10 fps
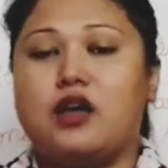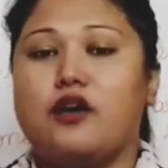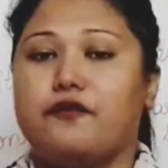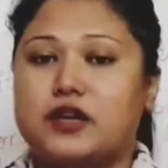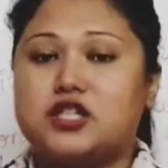
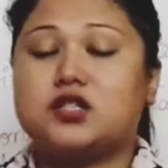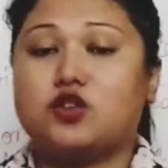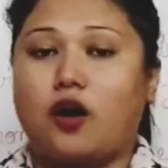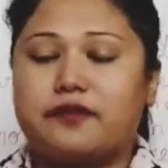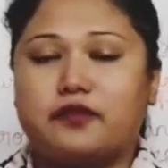which
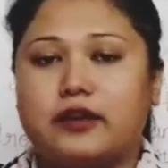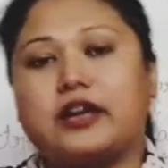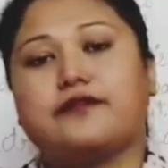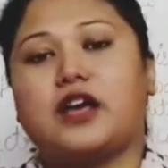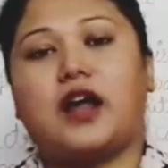software
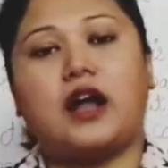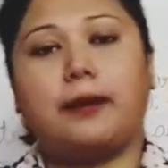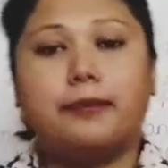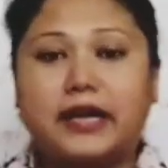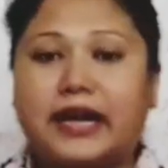we are
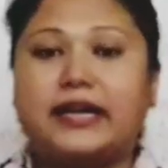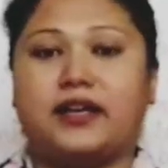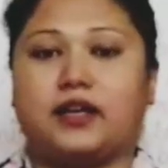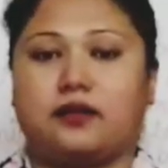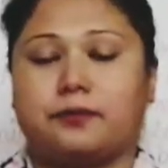
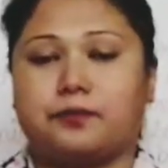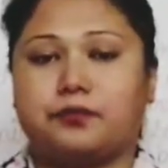upgrading,